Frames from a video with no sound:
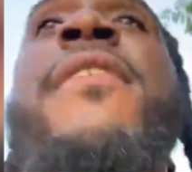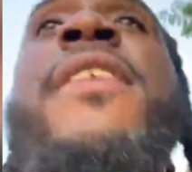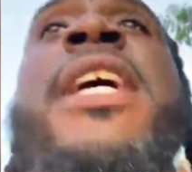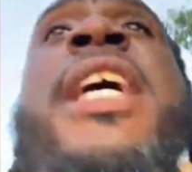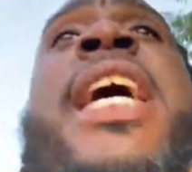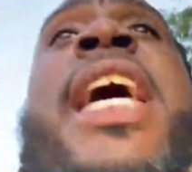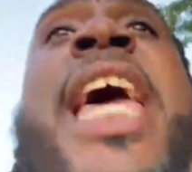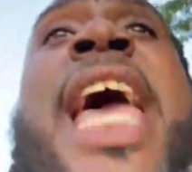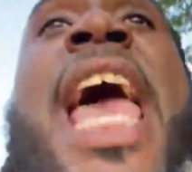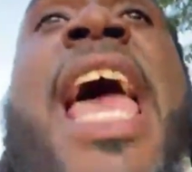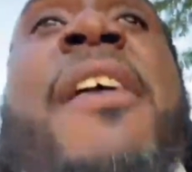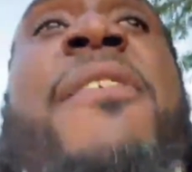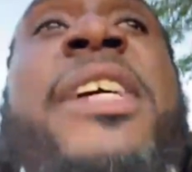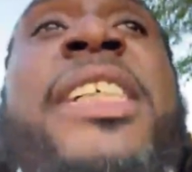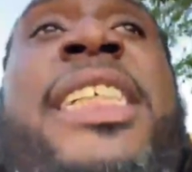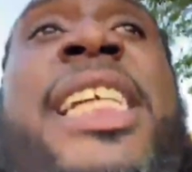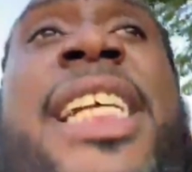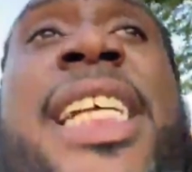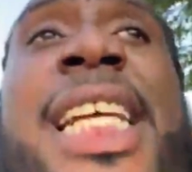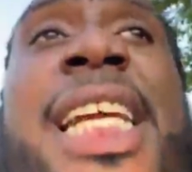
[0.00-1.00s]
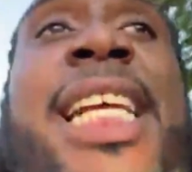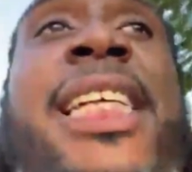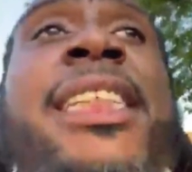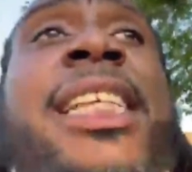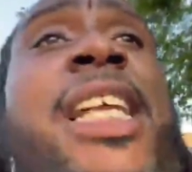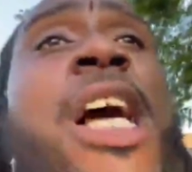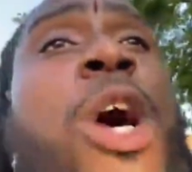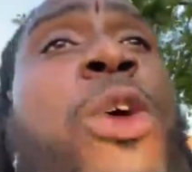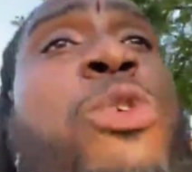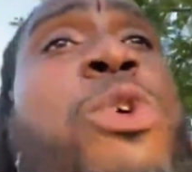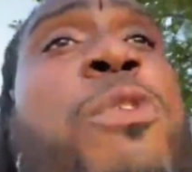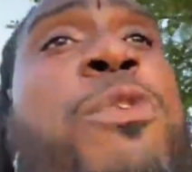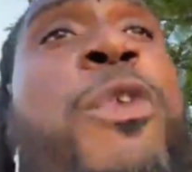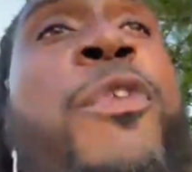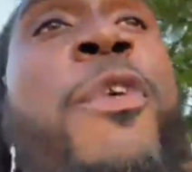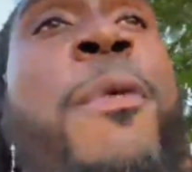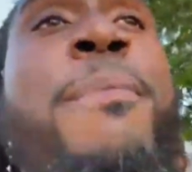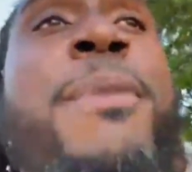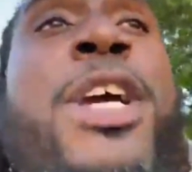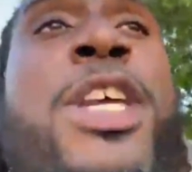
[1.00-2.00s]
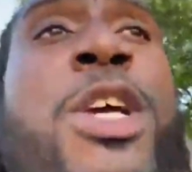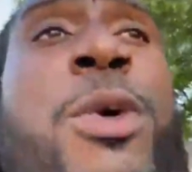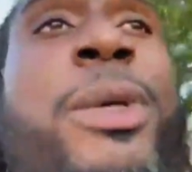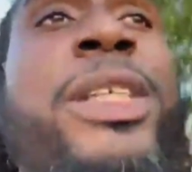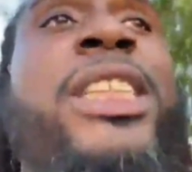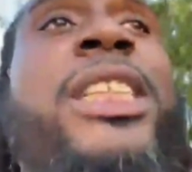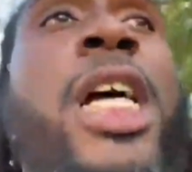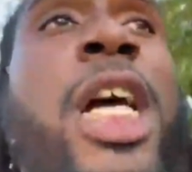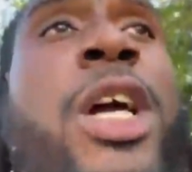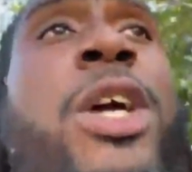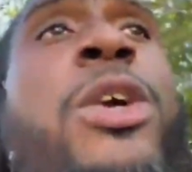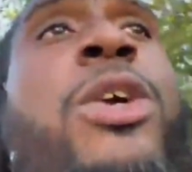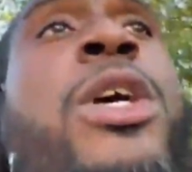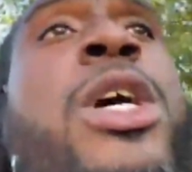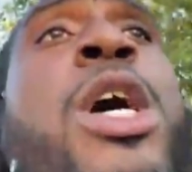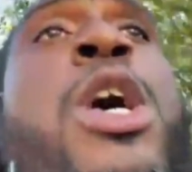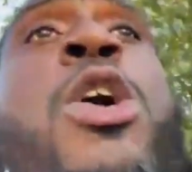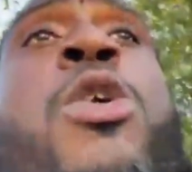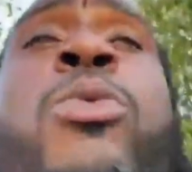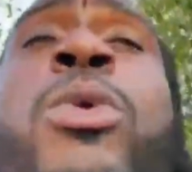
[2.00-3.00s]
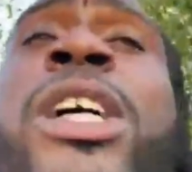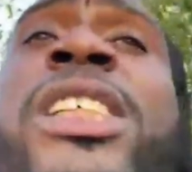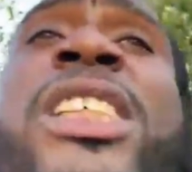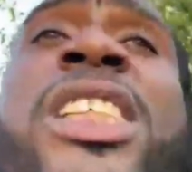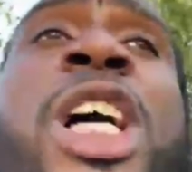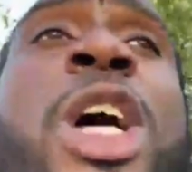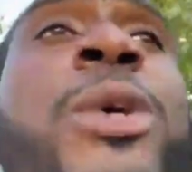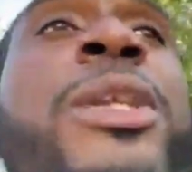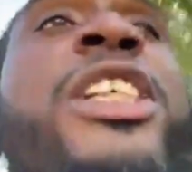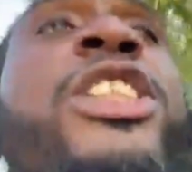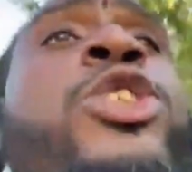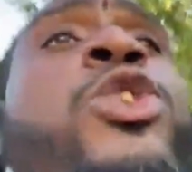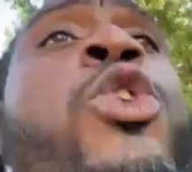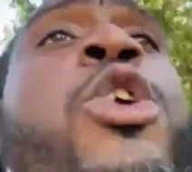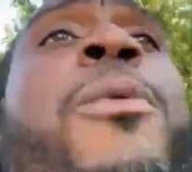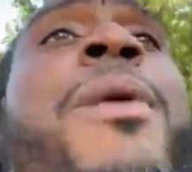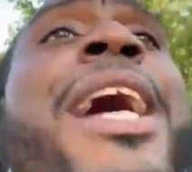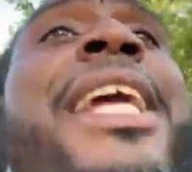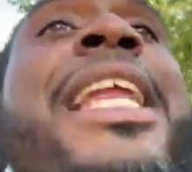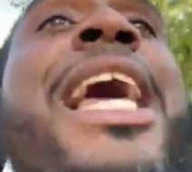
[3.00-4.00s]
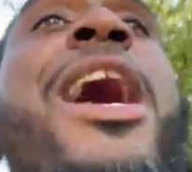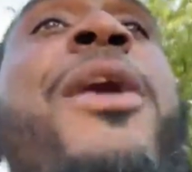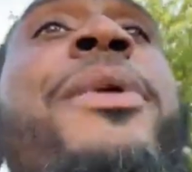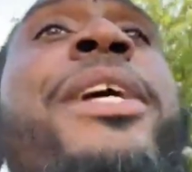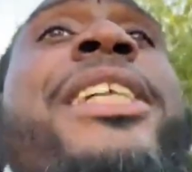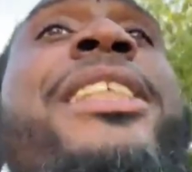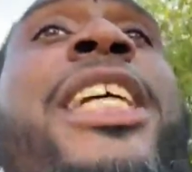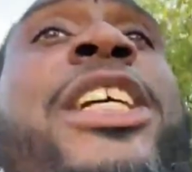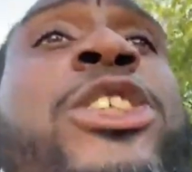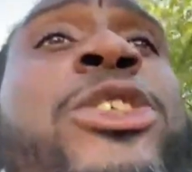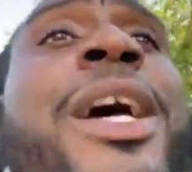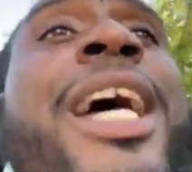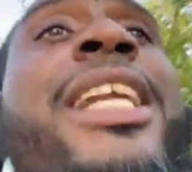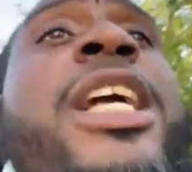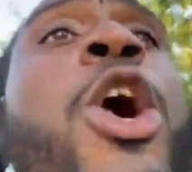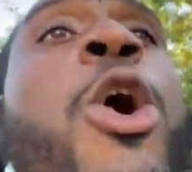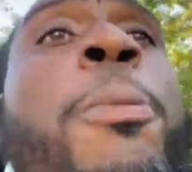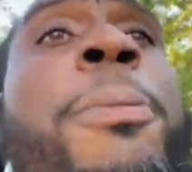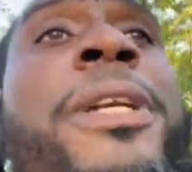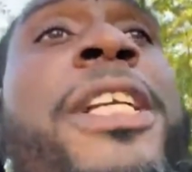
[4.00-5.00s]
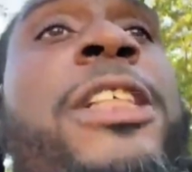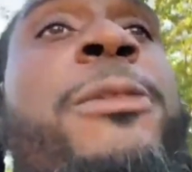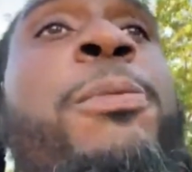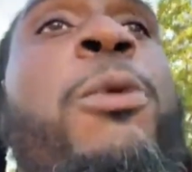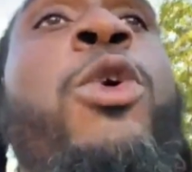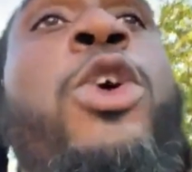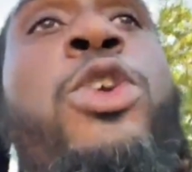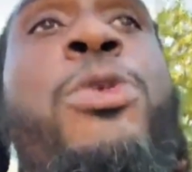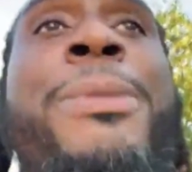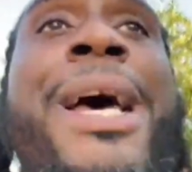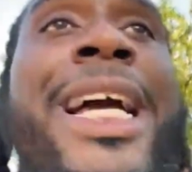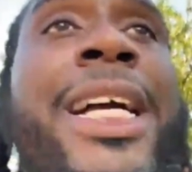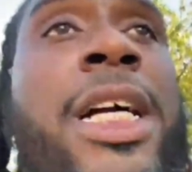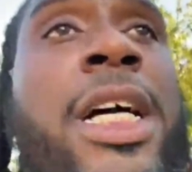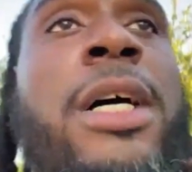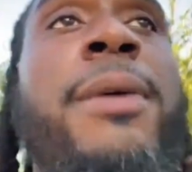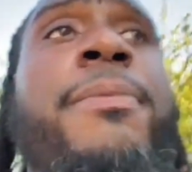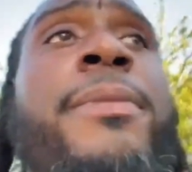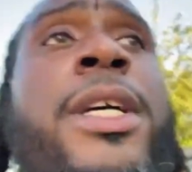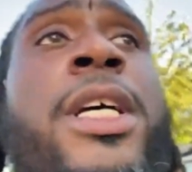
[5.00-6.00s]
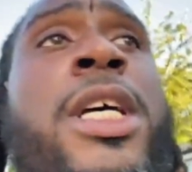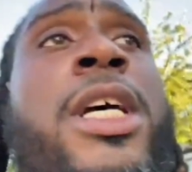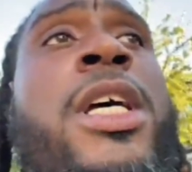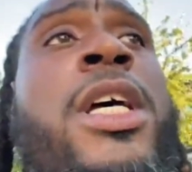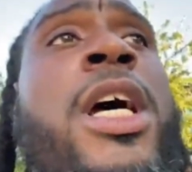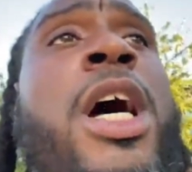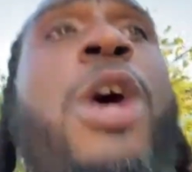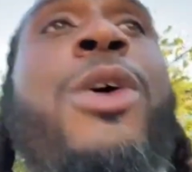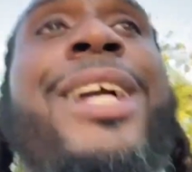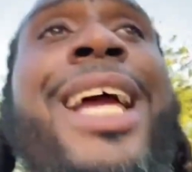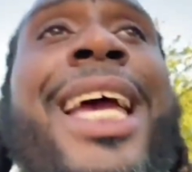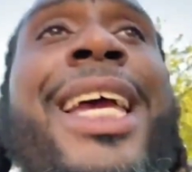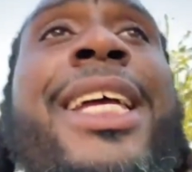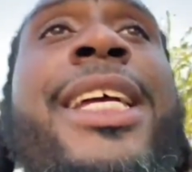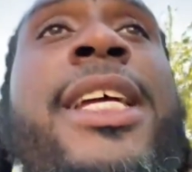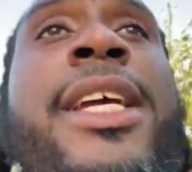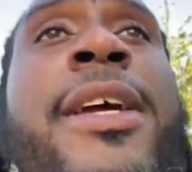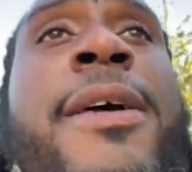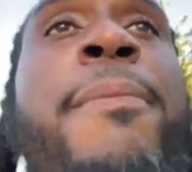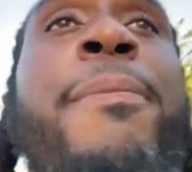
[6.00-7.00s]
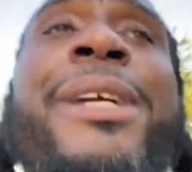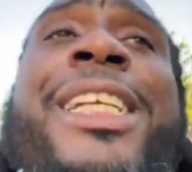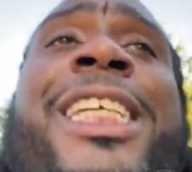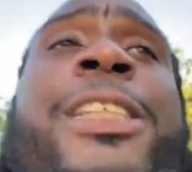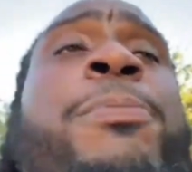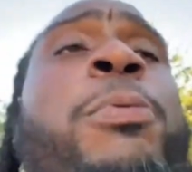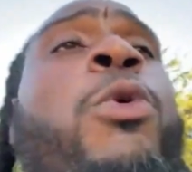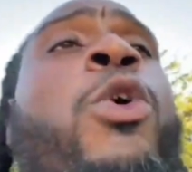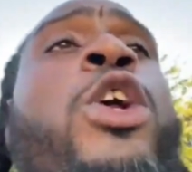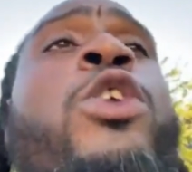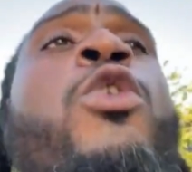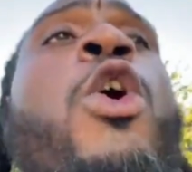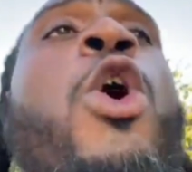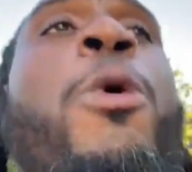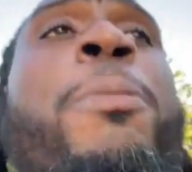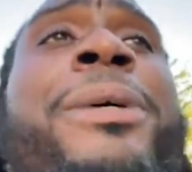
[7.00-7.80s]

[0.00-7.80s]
of every 10 years, and I don't know if you're familiar with CERN. What CERN is doing right now is they're trying to open this portal back up, okay? But this portal